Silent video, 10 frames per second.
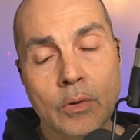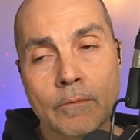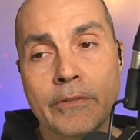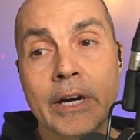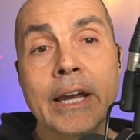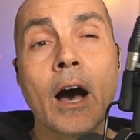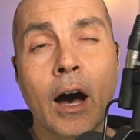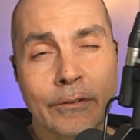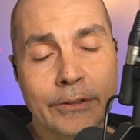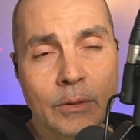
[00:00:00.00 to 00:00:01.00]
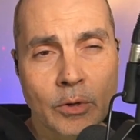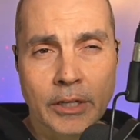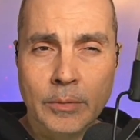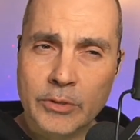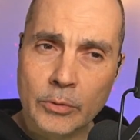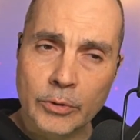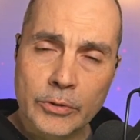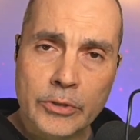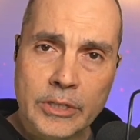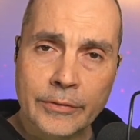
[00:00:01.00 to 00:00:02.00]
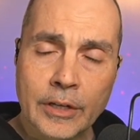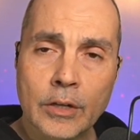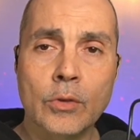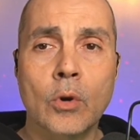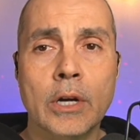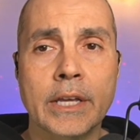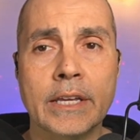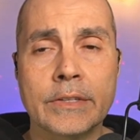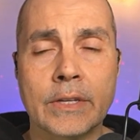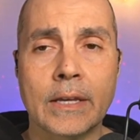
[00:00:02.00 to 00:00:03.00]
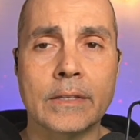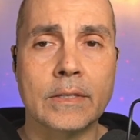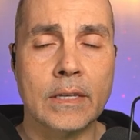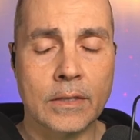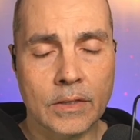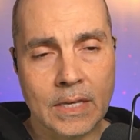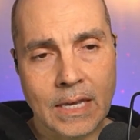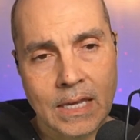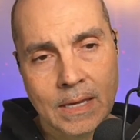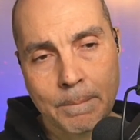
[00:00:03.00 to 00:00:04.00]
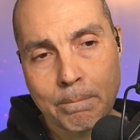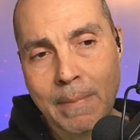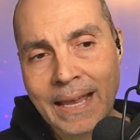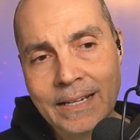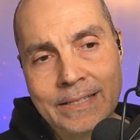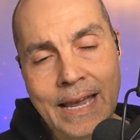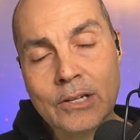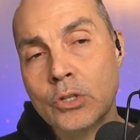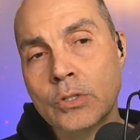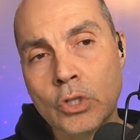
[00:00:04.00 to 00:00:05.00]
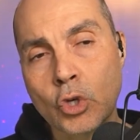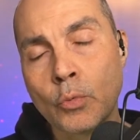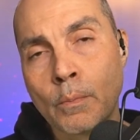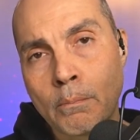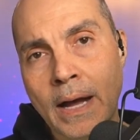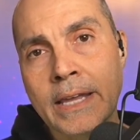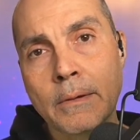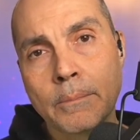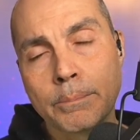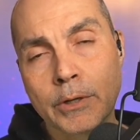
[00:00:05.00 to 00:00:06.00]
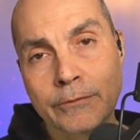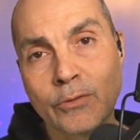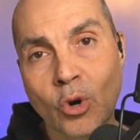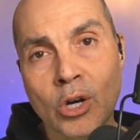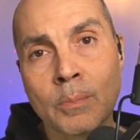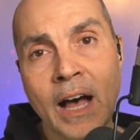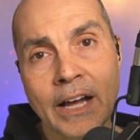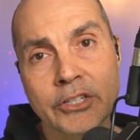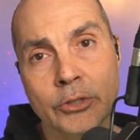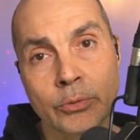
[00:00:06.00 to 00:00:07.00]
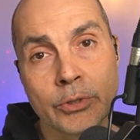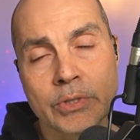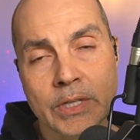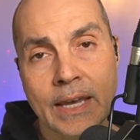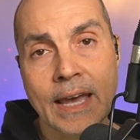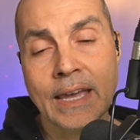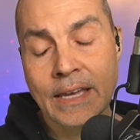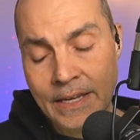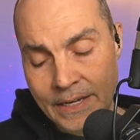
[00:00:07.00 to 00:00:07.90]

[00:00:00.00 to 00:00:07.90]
Very often when it comes to root certificate authorities, the maintenance actions that you might perform on your root CA